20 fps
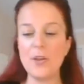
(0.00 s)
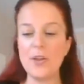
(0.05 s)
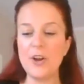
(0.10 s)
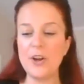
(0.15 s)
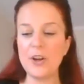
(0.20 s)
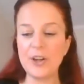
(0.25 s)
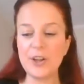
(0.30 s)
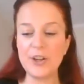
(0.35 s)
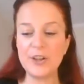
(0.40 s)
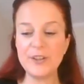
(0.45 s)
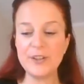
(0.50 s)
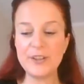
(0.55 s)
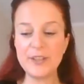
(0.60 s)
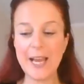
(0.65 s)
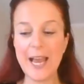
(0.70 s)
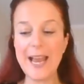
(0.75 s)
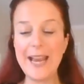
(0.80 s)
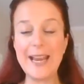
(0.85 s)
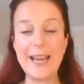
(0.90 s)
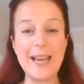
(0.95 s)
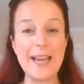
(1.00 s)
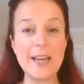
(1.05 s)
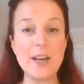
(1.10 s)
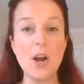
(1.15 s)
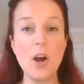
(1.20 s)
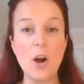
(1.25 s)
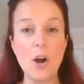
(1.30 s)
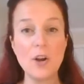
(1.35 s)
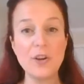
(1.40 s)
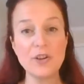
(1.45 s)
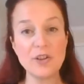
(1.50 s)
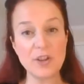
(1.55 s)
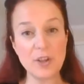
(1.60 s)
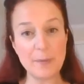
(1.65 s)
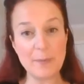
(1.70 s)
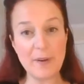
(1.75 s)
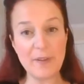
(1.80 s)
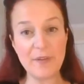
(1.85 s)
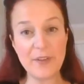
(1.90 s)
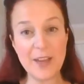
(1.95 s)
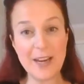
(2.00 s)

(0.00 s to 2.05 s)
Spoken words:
that contain some of